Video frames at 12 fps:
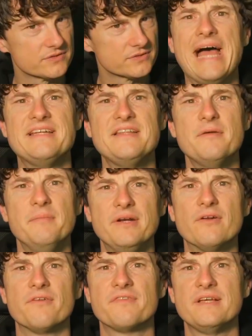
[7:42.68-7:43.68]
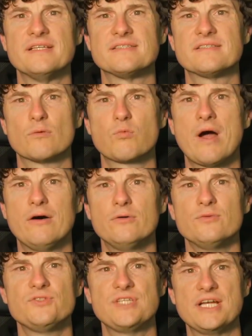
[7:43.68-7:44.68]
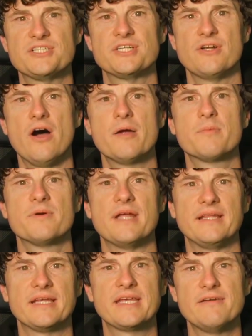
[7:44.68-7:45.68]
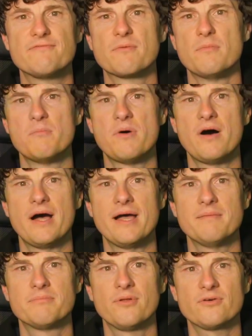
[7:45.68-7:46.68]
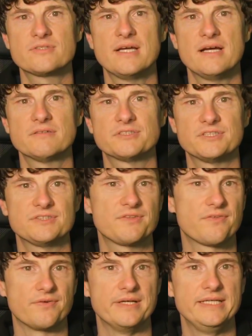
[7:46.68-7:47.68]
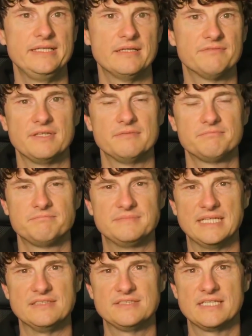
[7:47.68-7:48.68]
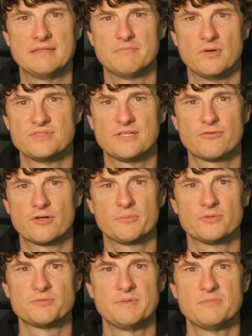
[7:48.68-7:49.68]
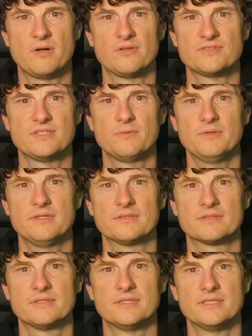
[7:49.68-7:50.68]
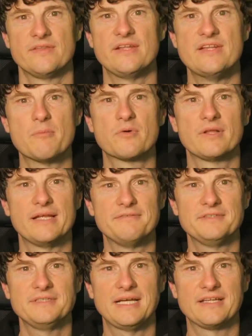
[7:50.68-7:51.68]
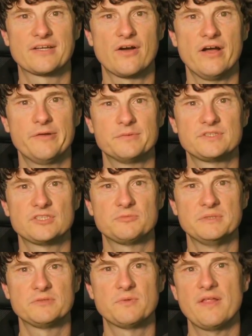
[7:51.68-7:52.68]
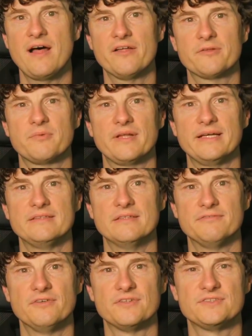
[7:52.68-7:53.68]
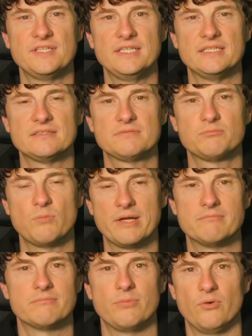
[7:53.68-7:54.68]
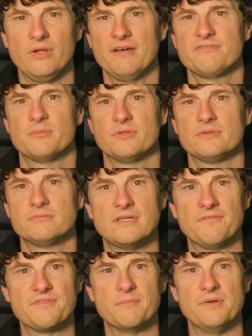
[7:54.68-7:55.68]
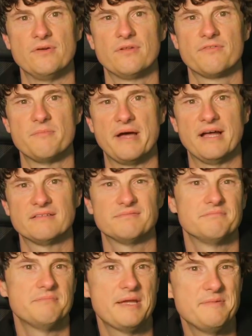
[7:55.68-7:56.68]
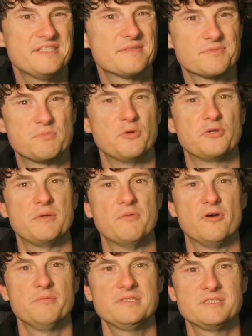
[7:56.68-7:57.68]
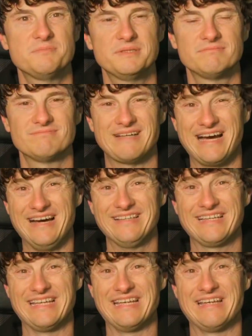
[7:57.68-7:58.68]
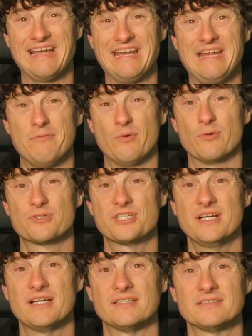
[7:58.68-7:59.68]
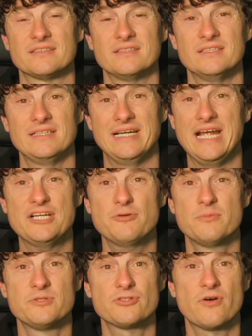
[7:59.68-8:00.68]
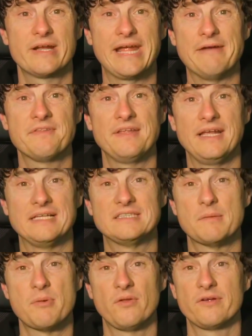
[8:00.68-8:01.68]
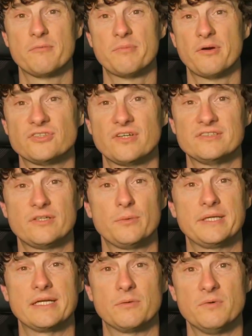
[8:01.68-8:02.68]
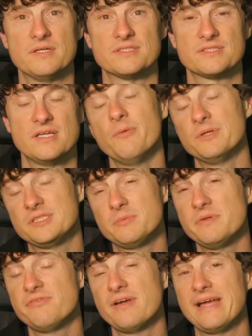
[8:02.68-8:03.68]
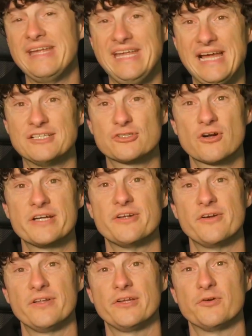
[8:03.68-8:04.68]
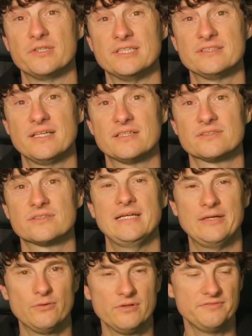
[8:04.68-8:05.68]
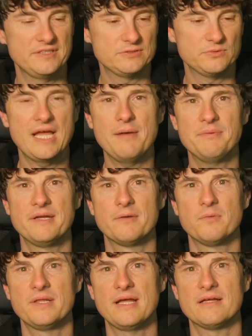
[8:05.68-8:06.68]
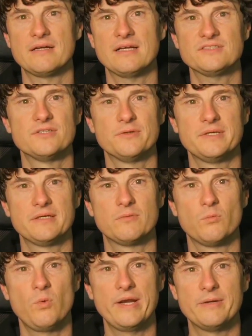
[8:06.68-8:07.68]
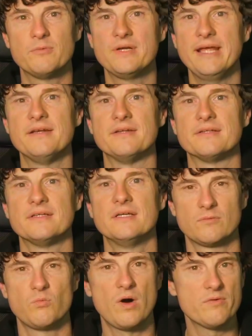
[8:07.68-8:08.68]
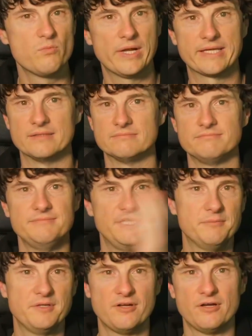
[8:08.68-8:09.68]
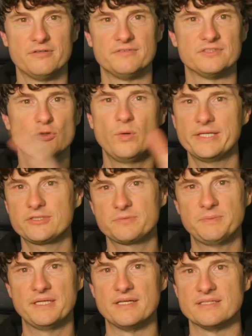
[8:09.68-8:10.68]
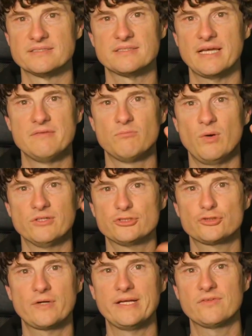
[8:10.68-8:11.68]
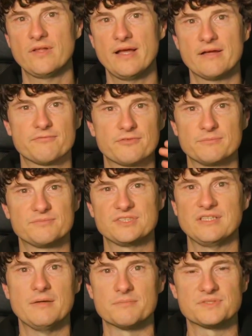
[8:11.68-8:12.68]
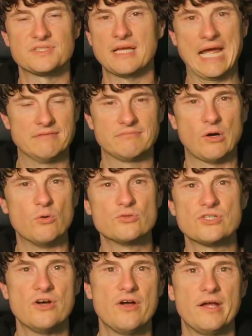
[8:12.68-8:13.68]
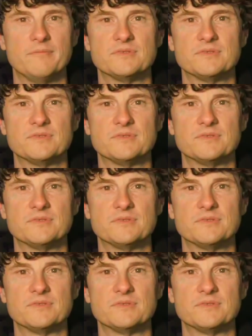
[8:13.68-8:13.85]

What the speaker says: And in the middle of this, the Rahul Sachin hybrid and the kid from Mumbai blocked out just 3 of the dead set most incredible spin bowlers in the world. The number 11 and the guy who was dismissed with half a blade in the first innings went ball after ball off the middle of the bat. Maybe some spooky moments, but hardly any real chance. And Ashwin was trying everything except bowling on sides of the wicket at once, which to be fair, he had tried earlier in this test. And all of this was happening without us knowing when it would end. 1 wicket, minimum overs, quick spinners, and 1 stray cloud from stumps at all times.